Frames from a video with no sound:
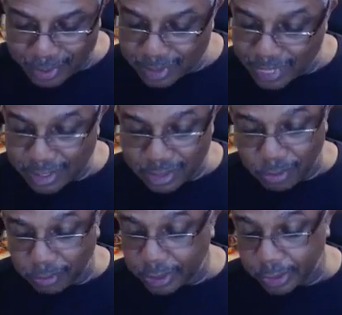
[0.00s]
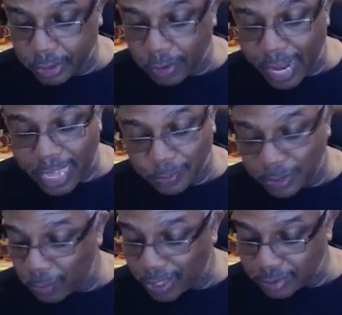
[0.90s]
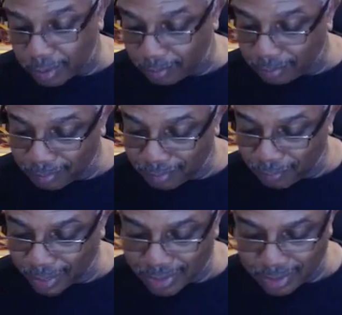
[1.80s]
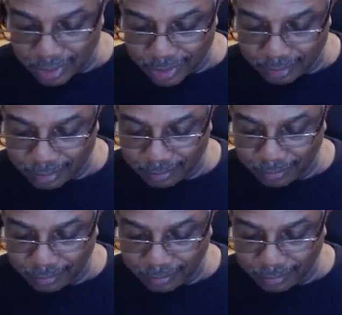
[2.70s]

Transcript: Snatch is going to kick your ass when he wakes up, Ray said.